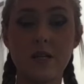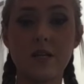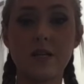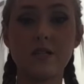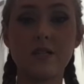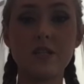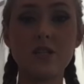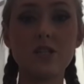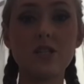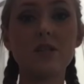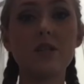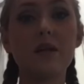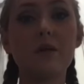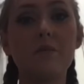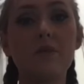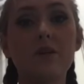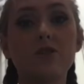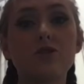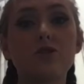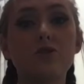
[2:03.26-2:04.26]
condition that
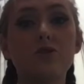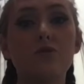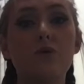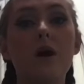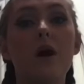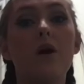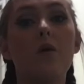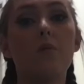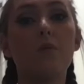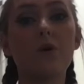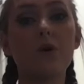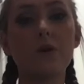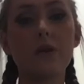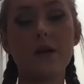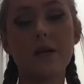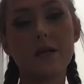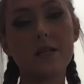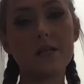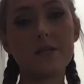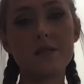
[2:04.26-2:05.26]
makes you more
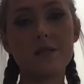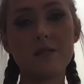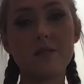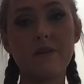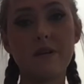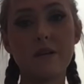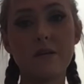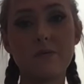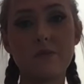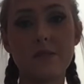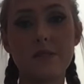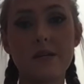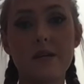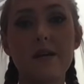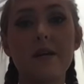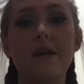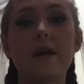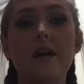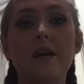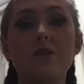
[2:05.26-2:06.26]
likely to develop
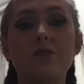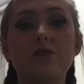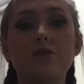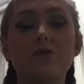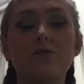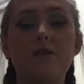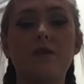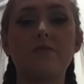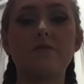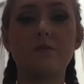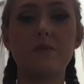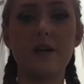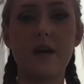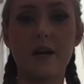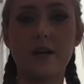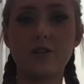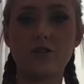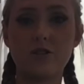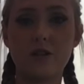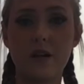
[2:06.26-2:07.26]
skin cancer, you have to be
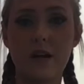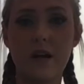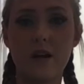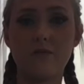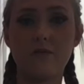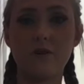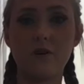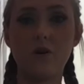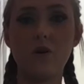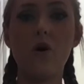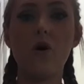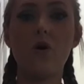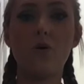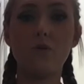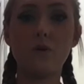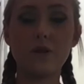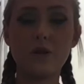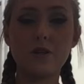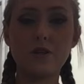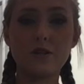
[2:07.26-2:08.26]
extra careful
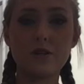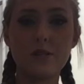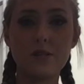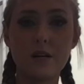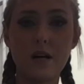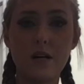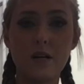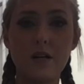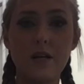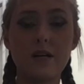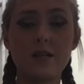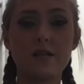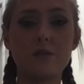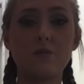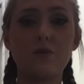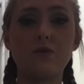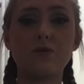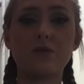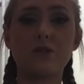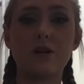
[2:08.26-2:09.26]
with your sun
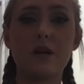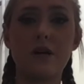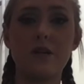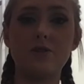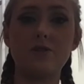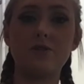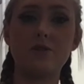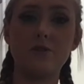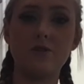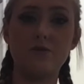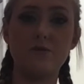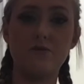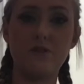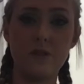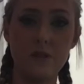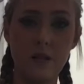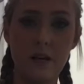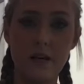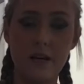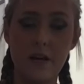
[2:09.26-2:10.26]
exposure and your UV
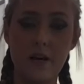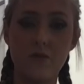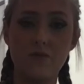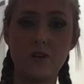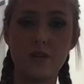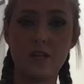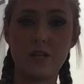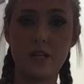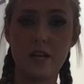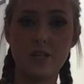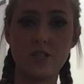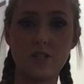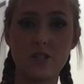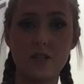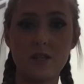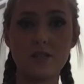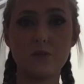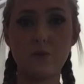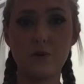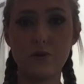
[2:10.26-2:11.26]
light and radiation
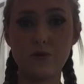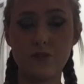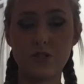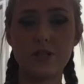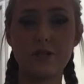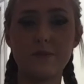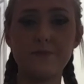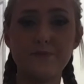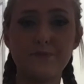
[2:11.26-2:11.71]
exposure.